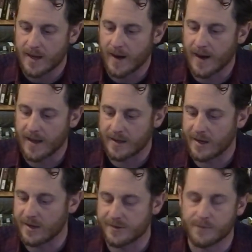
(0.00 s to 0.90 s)
And
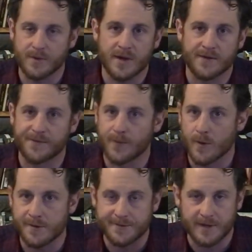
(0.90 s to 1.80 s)
it is
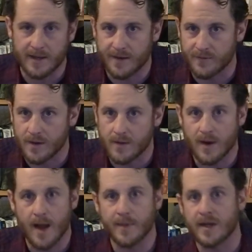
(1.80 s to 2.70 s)
reinforced at every
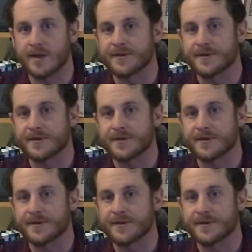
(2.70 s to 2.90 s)
grommet.